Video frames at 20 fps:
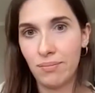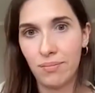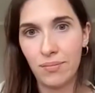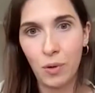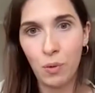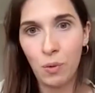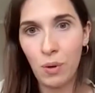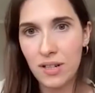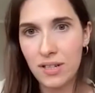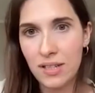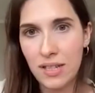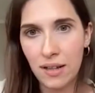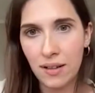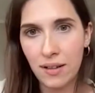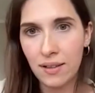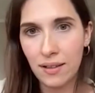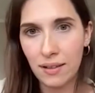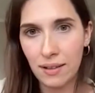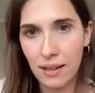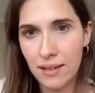1
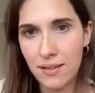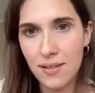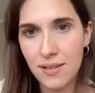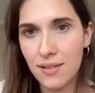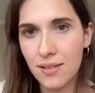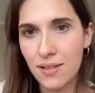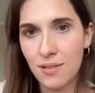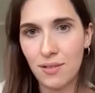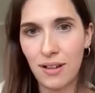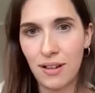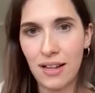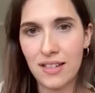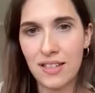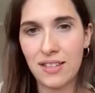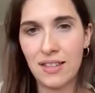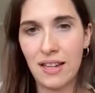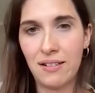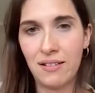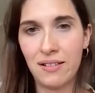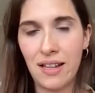second less to catch
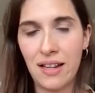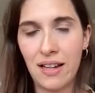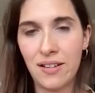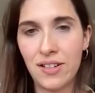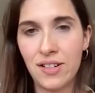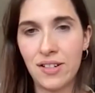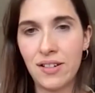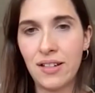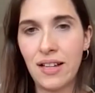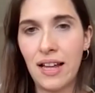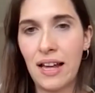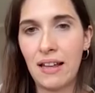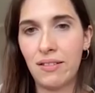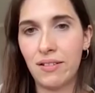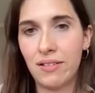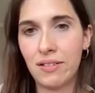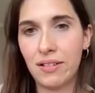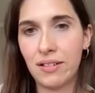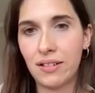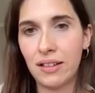their attention and
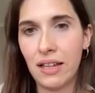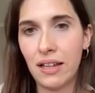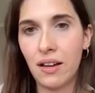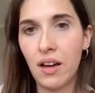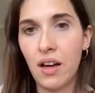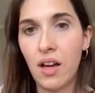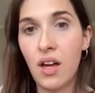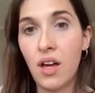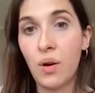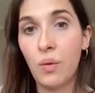then a click.